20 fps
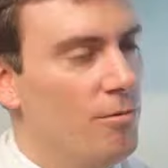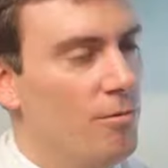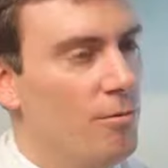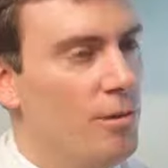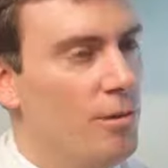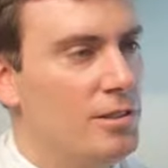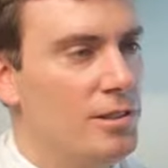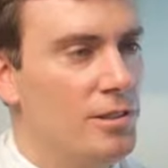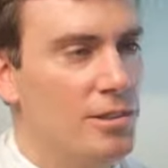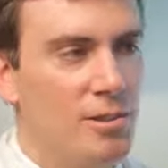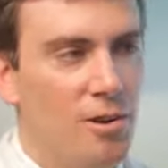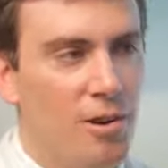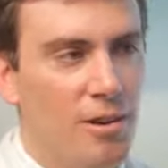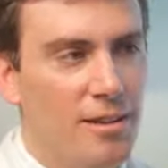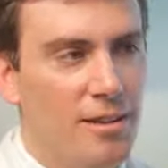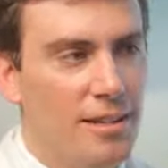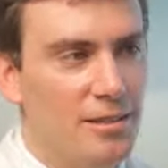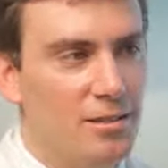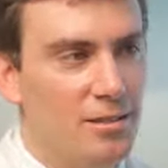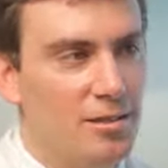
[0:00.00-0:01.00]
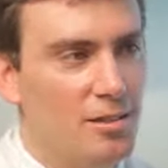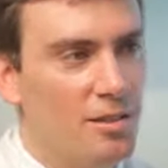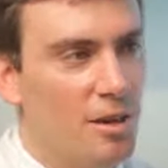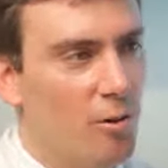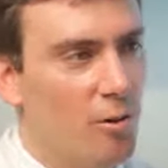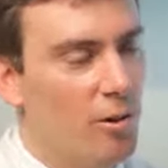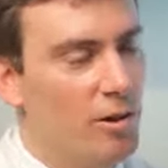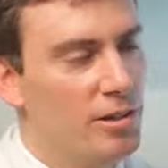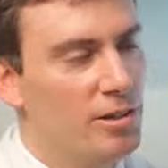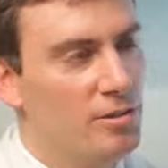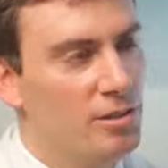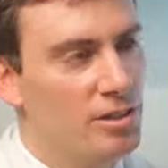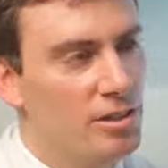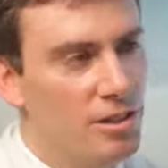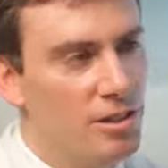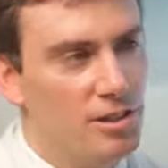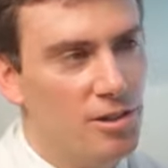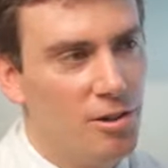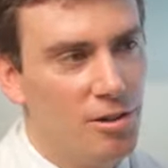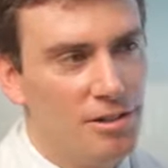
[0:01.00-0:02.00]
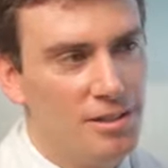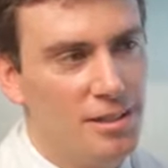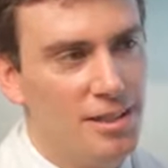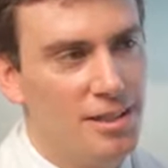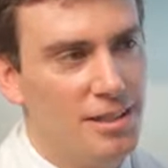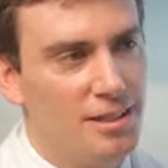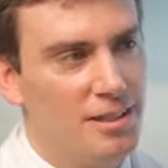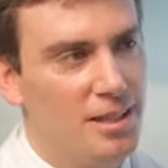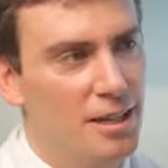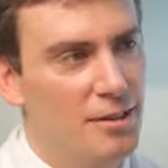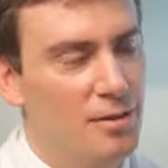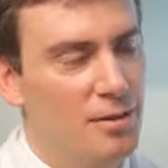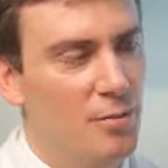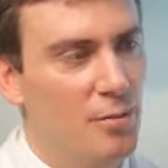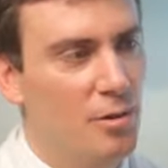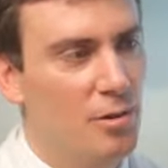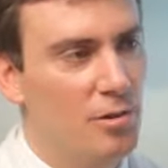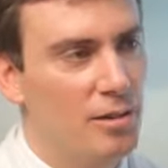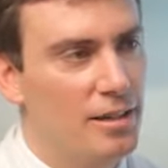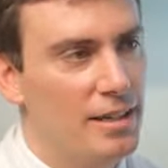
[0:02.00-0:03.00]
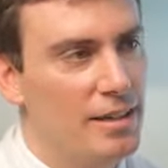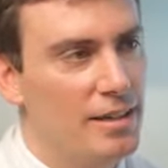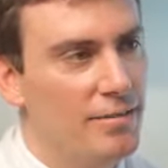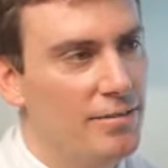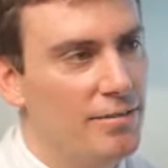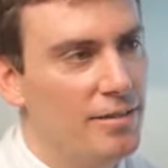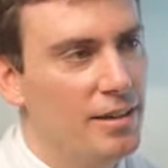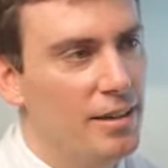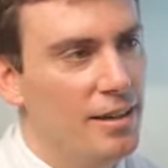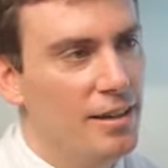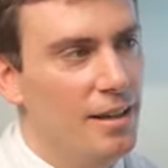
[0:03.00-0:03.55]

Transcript: Once you start a nasal steroid, you should start seeing symptom relief